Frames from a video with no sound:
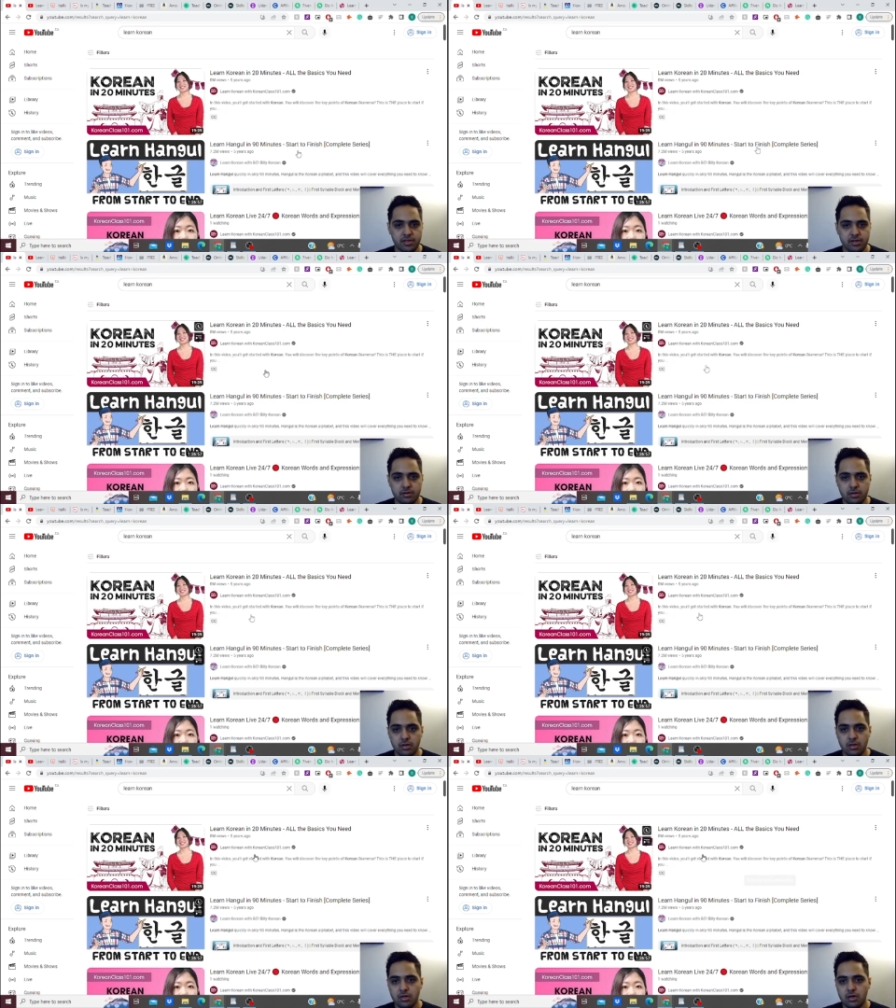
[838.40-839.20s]
here,
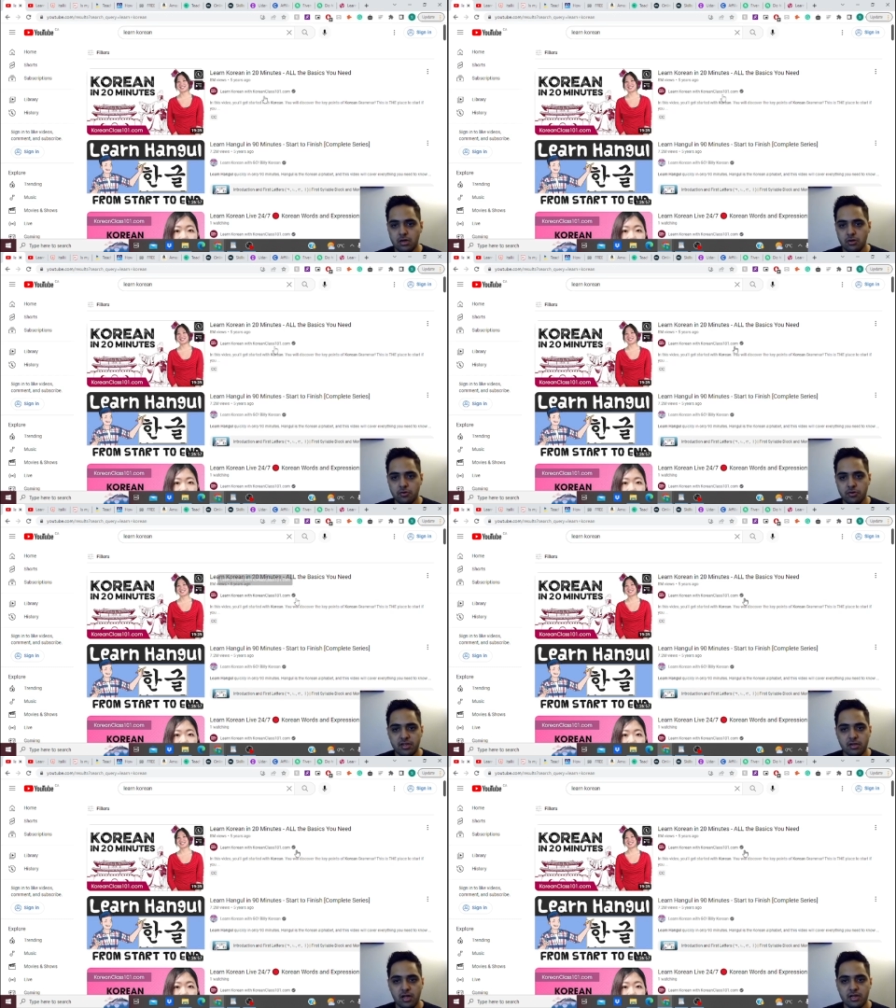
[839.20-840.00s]

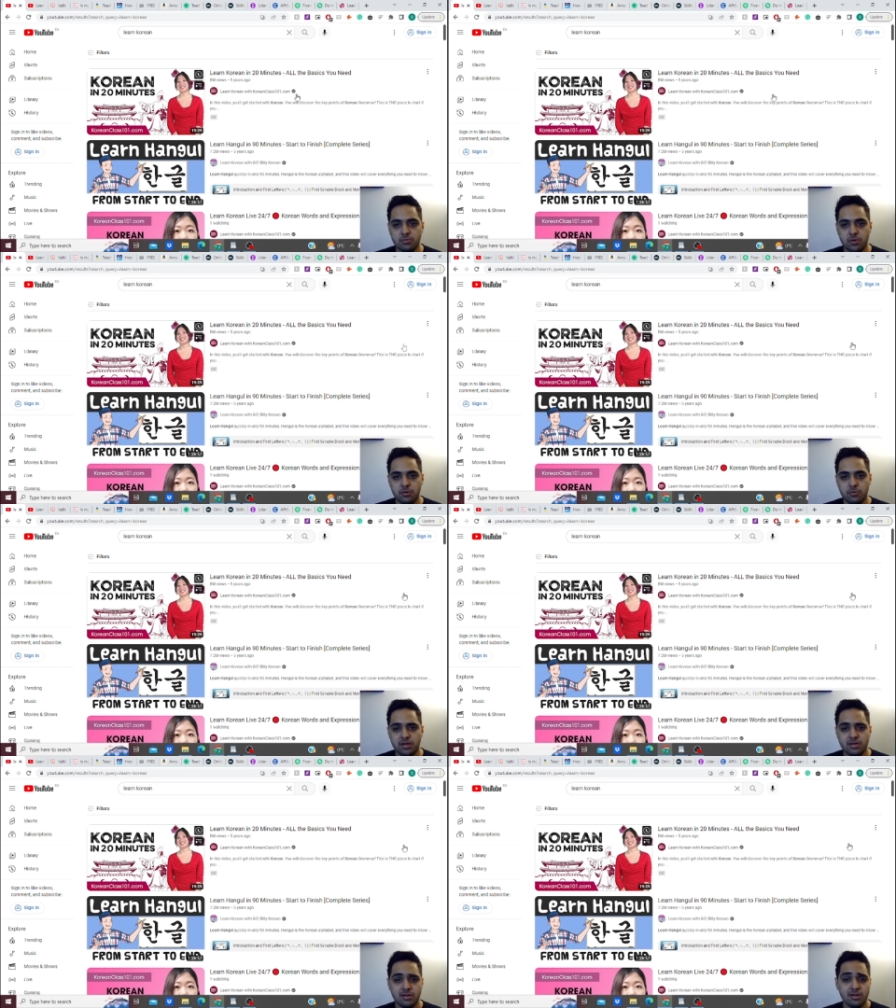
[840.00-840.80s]
Korean Class 101.